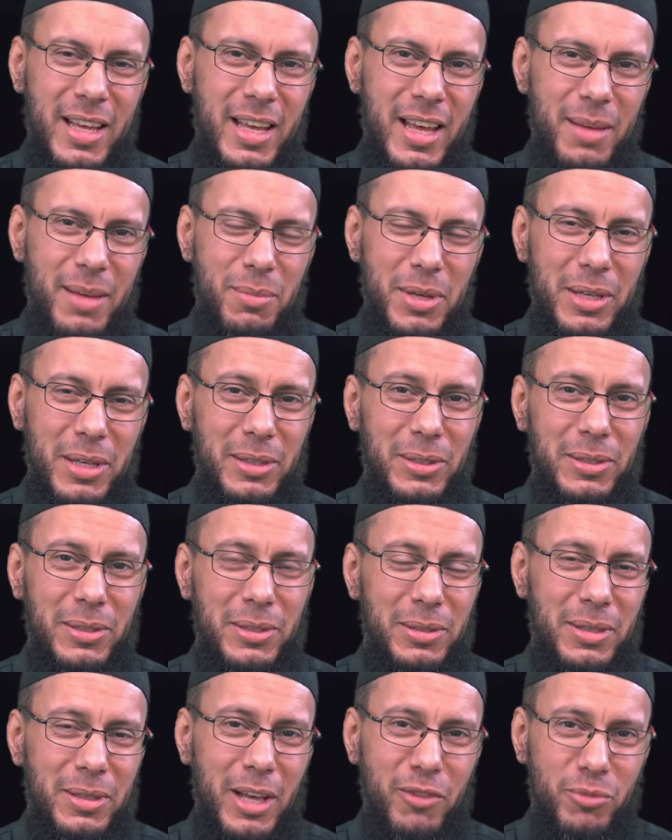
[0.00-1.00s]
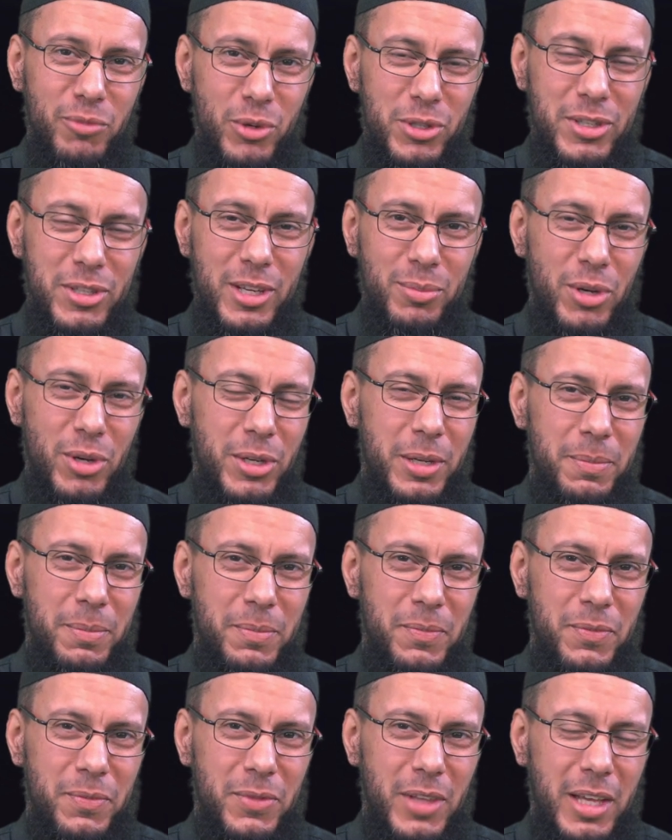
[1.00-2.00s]
May Allah have mercy upon him,
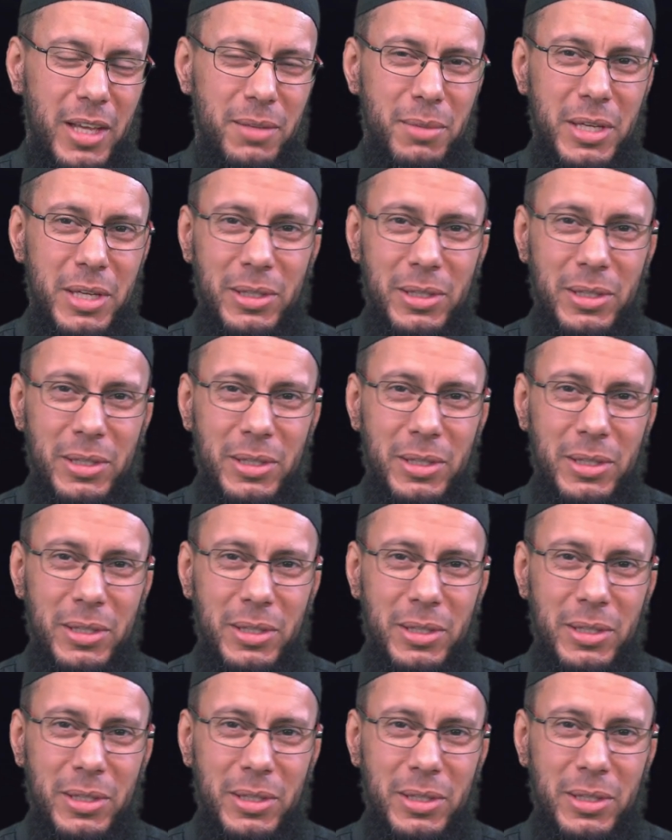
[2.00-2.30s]
and may